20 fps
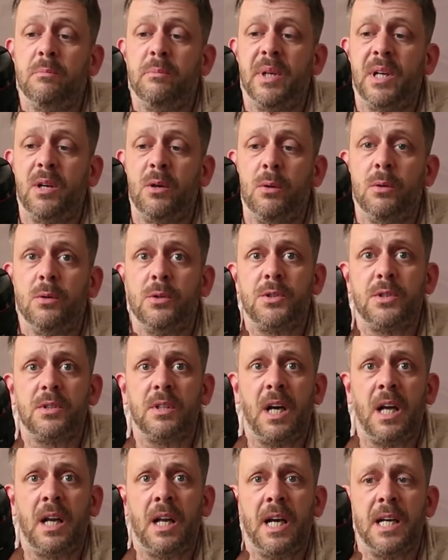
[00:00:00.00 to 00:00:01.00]
because
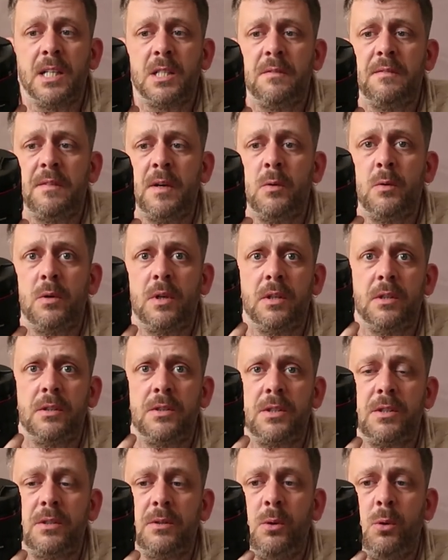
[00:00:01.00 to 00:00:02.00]
I like to
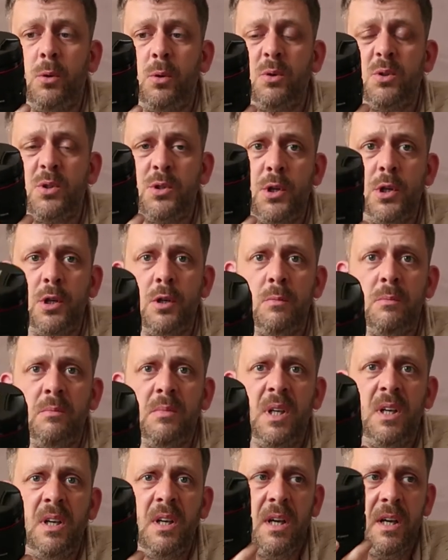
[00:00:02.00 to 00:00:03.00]
focus or
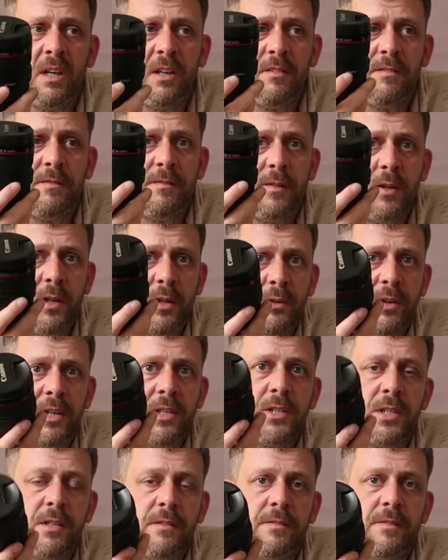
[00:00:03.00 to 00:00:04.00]
zoom further
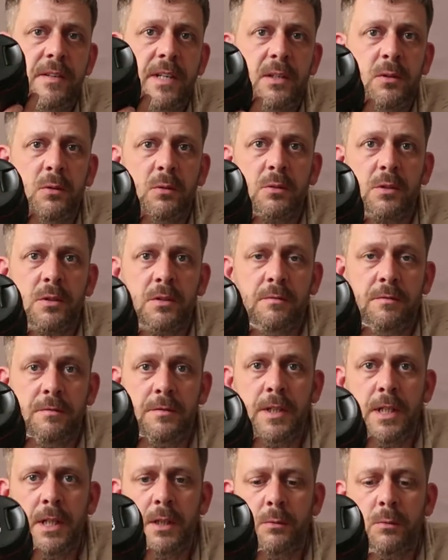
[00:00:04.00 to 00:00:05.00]
into the field of
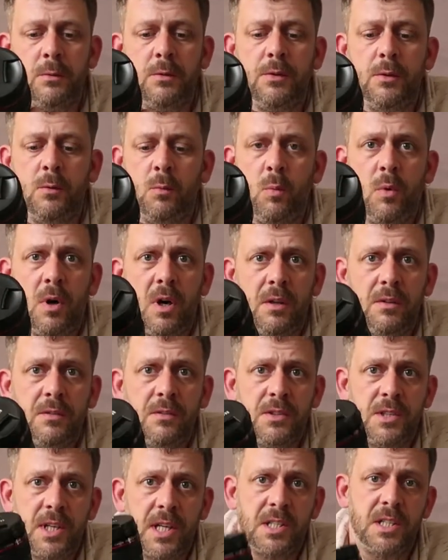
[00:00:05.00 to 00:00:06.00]
view than what
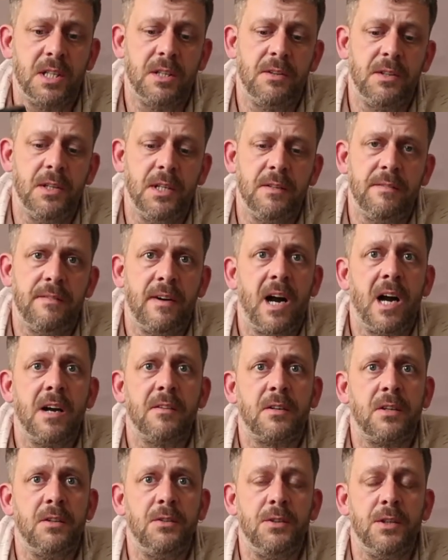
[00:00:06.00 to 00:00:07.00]
the
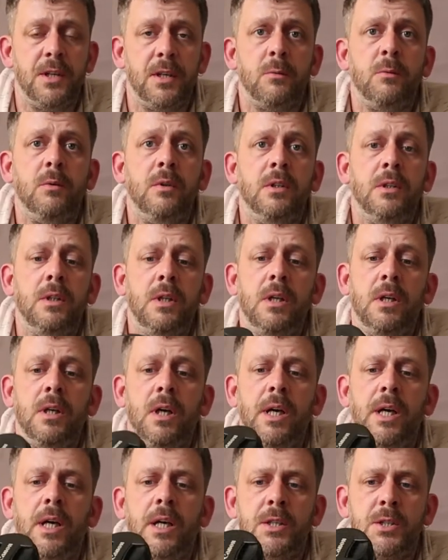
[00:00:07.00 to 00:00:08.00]
16-35 can do,
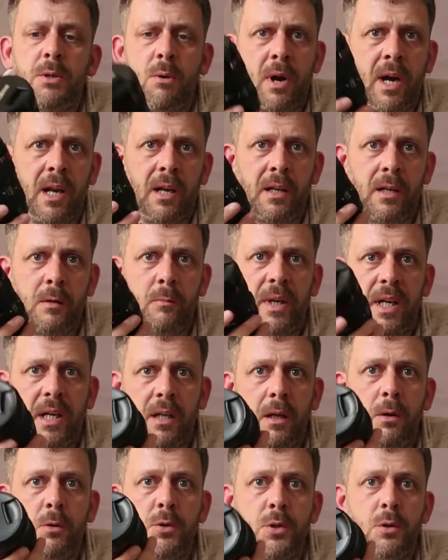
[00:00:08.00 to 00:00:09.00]
so I get a little bit
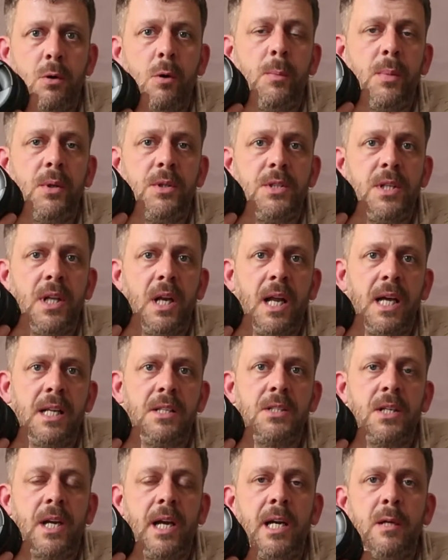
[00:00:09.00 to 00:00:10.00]
closer up onto the
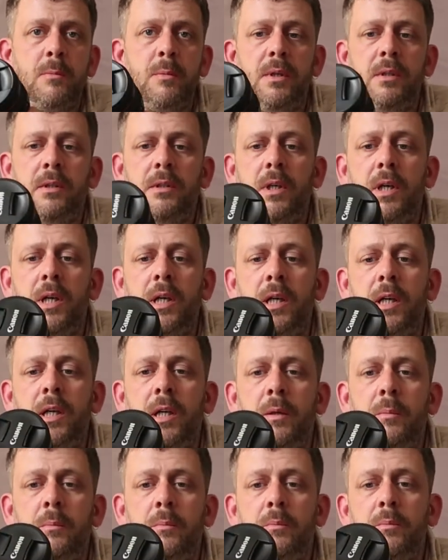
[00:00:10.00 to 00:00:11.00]
landscape
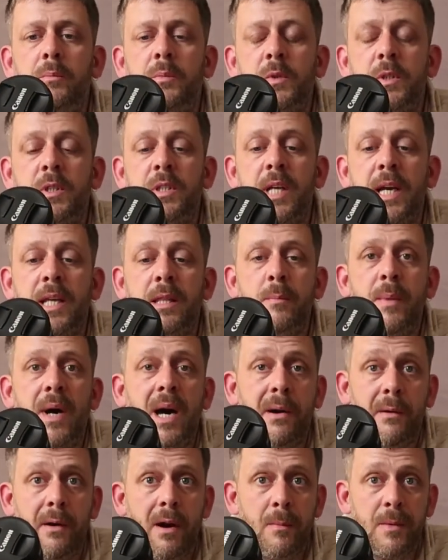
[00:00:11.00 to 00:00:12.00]
to take the
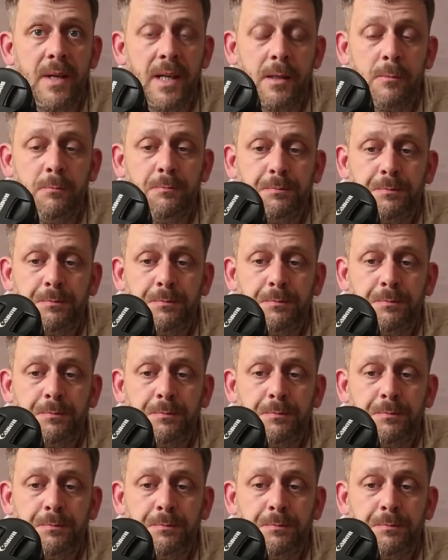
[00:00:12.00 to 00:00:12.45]
panoramic.